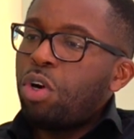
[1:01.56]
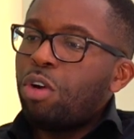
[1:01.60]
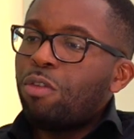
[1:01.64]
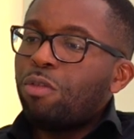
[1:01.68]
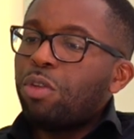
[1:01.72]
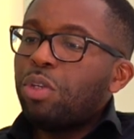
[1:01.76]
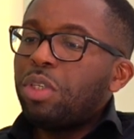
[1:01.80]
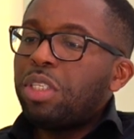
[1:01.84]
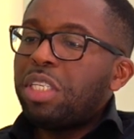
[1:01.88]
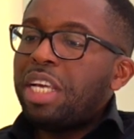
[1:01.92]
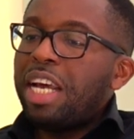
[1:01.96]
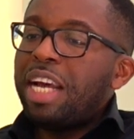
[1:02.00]
of
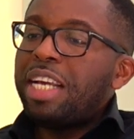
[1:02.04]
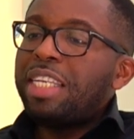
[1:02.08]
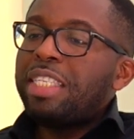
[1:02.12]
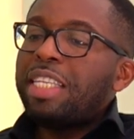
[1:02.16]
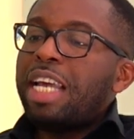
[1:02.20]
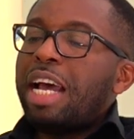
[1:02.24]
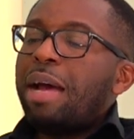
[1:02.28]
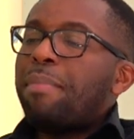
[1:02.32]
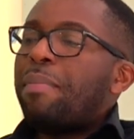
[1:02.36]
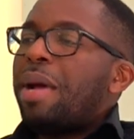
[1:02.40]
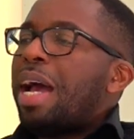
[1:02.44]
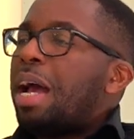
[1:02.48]
those guys
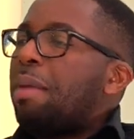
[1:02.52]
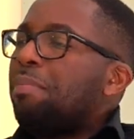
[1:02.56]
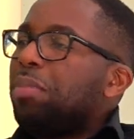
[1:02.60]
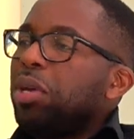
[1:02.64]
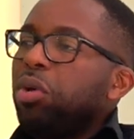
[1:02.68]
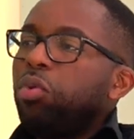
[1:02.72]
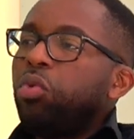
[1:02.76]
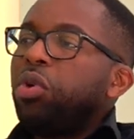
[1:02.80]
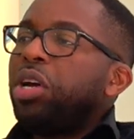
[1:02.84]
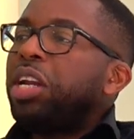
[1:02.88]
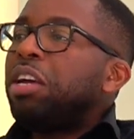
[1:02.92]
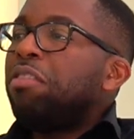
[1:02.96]
that I'm happy
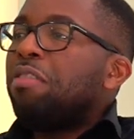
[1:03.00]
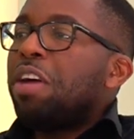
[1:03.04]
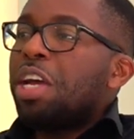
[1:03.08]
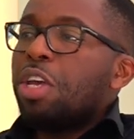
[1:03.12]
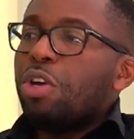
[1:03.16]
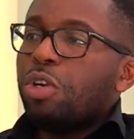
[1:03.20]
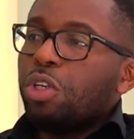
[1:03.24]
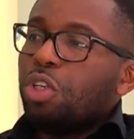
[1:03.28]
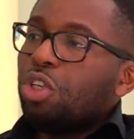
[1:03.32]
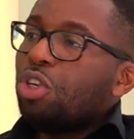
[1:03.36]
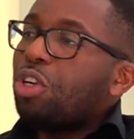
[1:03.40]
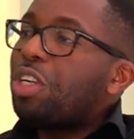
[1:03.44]
whatever
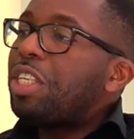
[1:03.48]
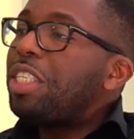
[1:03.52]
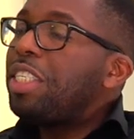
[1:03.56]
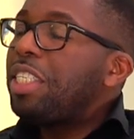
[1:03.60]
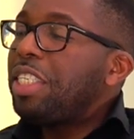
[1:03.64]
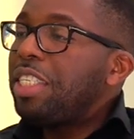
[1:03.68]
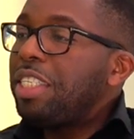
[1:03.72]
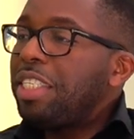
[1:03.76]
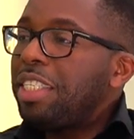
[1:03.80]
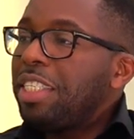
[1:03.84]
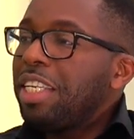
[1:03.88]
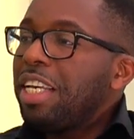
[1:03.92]
your choice
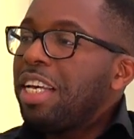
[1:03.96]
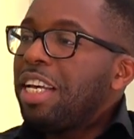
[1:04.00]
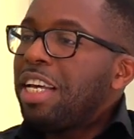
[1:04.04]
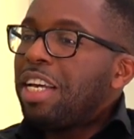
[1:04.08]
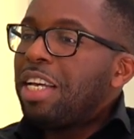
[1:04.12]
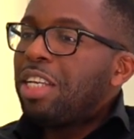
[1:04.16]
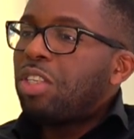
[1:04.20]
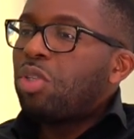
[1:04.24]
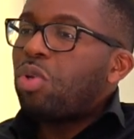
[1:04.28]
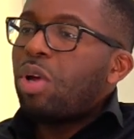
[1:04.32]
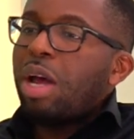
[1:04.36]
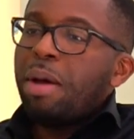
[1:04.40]
is.
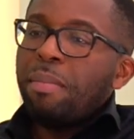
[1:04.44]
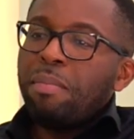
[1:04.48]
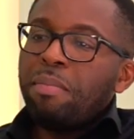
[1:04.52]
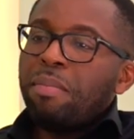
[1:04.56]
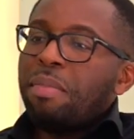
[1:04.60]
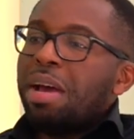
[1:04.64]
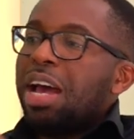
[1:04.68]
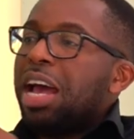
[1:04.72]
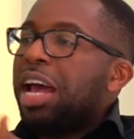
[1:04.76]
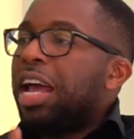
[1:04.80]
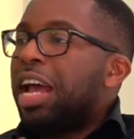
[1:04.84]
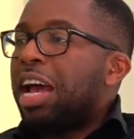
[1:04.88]
So I'm,
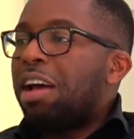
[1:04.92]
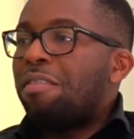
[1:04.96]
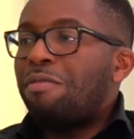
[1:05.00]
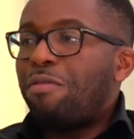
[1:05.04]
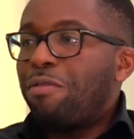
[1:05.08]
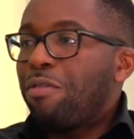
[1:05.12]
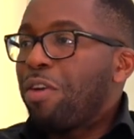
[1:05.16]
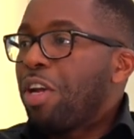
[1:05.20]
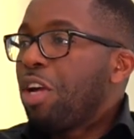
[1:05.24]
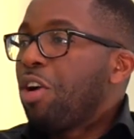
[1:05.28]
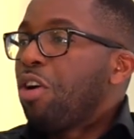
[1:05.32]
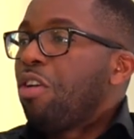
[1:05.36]
I have
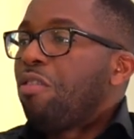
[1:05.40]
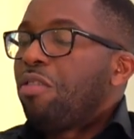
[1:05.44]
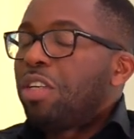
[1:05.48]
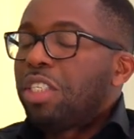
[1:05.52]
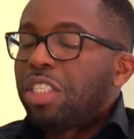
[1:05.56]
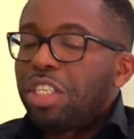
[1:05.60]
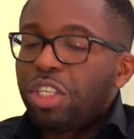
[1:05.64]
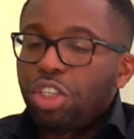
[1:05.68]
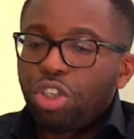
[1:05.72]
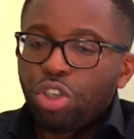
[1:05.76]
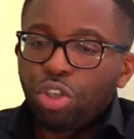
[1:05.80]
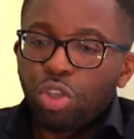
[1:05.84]
free
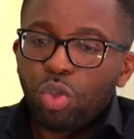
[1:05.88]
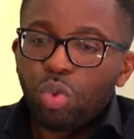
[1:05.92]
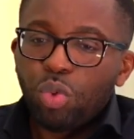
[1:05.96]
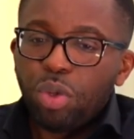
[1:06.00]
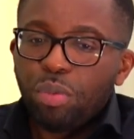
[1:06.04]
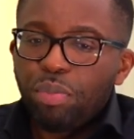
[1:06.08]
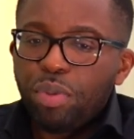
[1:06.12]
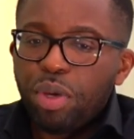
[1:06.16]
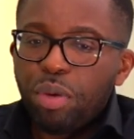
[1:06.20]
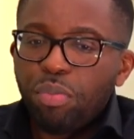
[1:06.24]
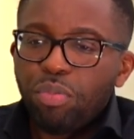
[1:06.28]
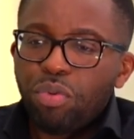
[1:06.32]
conversations
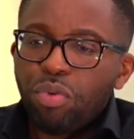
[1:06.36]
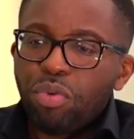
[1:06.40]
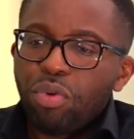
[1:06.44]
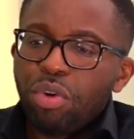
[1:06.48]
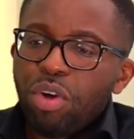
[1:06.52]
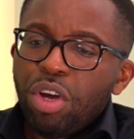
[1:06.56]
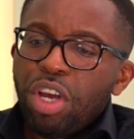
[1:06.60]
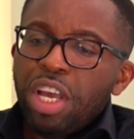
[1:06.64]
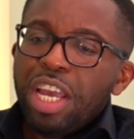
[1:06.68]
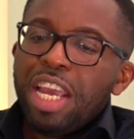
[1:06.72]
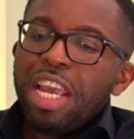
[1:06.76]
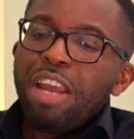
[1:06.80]
with people.
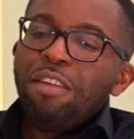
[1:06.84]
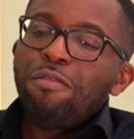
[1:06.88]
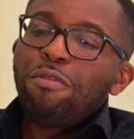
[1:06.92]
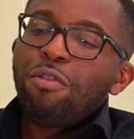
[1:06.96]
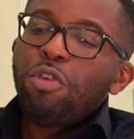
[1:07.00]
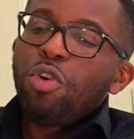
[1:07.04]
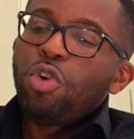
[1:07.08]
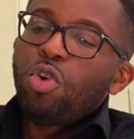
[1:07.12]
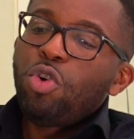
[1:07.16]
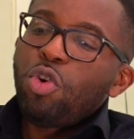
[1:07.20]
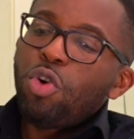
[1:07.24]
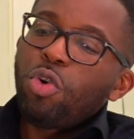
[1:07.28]

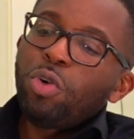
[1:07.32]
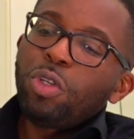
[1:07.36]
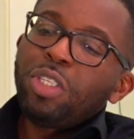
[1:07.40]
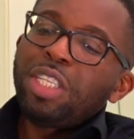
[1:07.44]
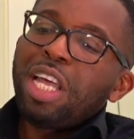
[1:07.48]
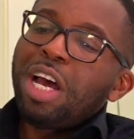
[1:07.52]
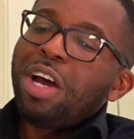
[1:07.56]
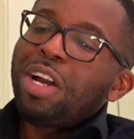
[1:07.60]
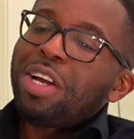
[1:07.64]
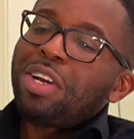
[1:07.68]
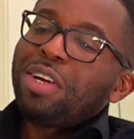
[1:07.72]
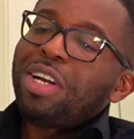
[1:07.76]
Even those
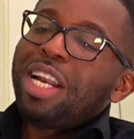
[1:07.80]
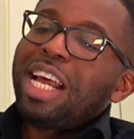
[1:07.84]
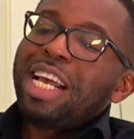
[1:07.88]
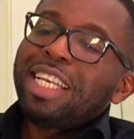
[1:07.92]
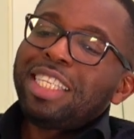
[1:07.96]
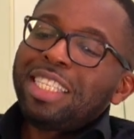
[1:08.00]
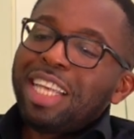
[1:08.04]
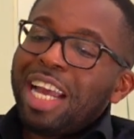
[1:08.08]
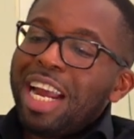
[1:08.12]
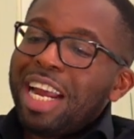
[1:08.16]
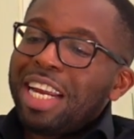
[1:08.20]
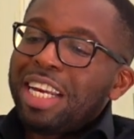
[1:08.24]
that are on the other
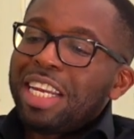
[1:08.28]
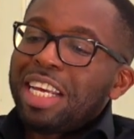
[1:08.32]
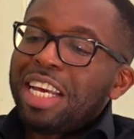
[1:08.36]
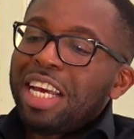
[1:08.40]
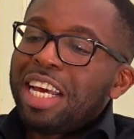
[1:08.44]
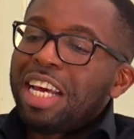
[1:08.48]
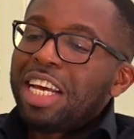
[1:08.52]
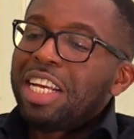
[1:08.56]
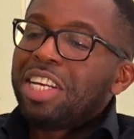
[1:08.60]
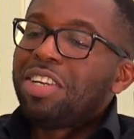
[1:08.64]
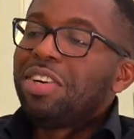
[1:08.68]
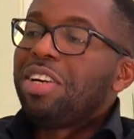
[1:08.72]
side,
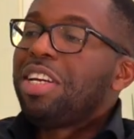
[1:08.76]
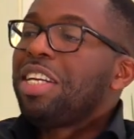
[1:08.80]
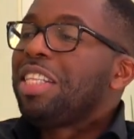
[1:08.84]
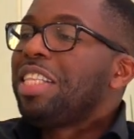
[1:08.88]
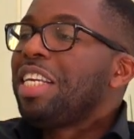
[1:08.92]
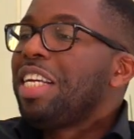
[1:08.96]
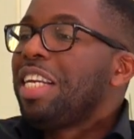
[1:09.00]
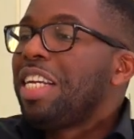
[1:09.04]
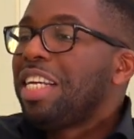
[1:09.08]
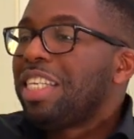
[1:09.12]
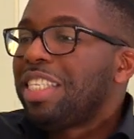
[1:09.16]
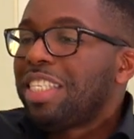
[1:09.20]
the only
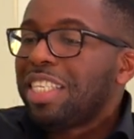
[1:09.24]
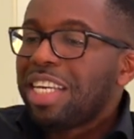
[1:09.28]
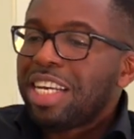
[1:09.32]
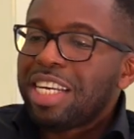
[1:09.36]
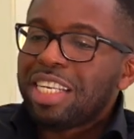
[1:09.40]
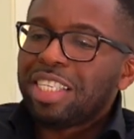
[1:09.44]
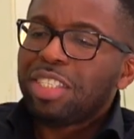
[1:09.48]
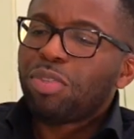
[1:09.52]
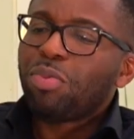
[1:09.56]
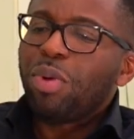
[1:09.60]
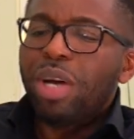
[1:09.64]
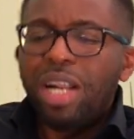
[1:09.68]
thing they say
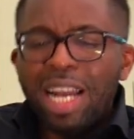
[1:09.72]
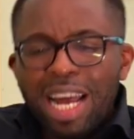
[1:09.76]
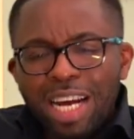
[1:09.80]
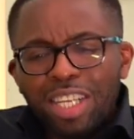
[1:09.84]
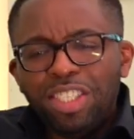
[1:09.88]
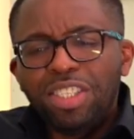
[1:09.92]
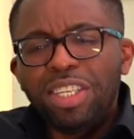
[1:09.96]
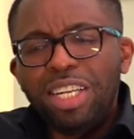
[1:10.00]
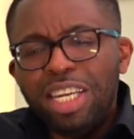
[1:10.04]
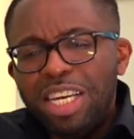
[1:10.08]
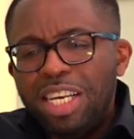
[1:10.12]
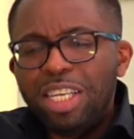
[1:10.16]
is, well,
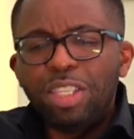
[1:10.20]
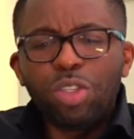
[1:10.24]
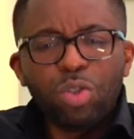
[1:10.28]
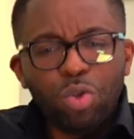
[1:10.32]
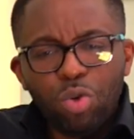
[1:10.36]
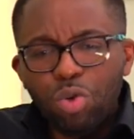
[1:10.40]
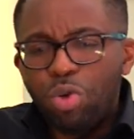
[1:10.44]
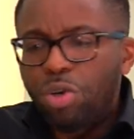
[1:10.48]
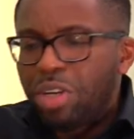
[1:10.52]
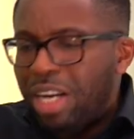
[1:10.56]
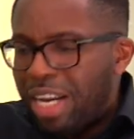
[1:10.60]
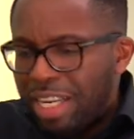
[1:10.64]
actually, he's
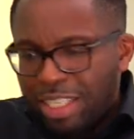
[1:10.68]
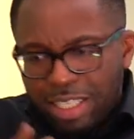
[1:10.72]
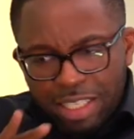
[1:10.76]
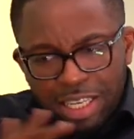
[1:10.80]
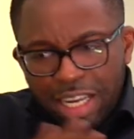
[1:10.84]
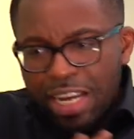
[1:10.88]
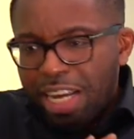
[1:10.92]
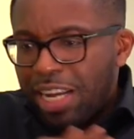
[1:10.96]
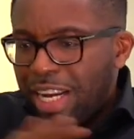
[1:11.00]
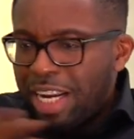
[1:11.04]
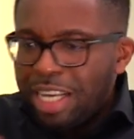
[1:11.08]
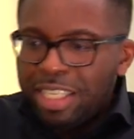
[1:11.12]
good. Let's,
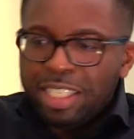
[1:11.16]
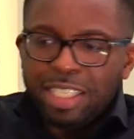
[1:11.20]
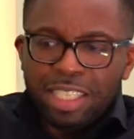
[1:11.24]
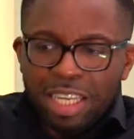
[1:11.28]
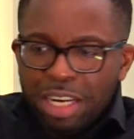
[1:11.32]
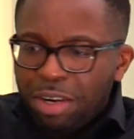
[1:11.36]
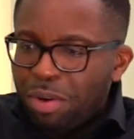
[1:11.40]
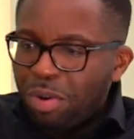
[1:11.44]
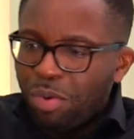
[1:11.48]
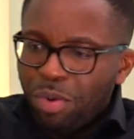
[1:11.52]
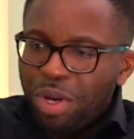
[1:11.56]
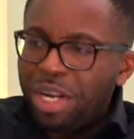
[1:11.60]
let's
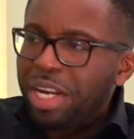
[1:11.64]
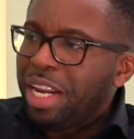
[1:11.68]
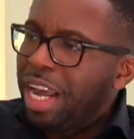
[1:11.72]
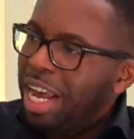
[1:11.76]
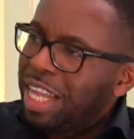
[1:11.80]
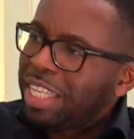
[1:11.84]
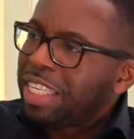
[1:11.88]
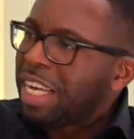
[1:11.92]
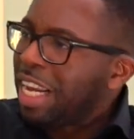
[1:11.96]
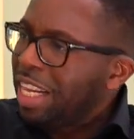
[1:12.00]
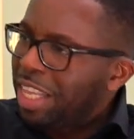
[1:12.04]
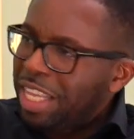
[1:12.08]
take away
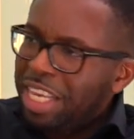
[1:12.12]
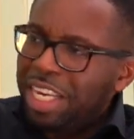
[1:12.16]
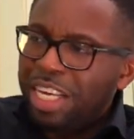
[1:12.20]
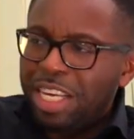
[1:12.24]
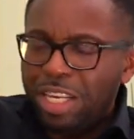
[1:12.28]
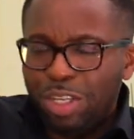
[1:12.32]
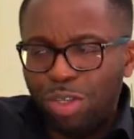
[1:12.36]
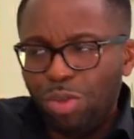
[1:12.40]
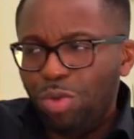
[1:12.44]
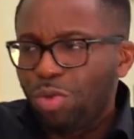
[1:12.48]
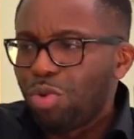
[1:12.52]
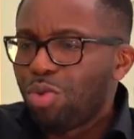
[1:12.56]
that. I think
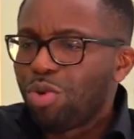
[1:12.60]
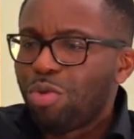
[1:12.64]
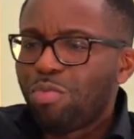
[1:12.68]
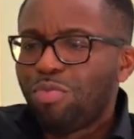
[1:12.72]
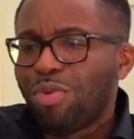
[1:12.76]
he's good,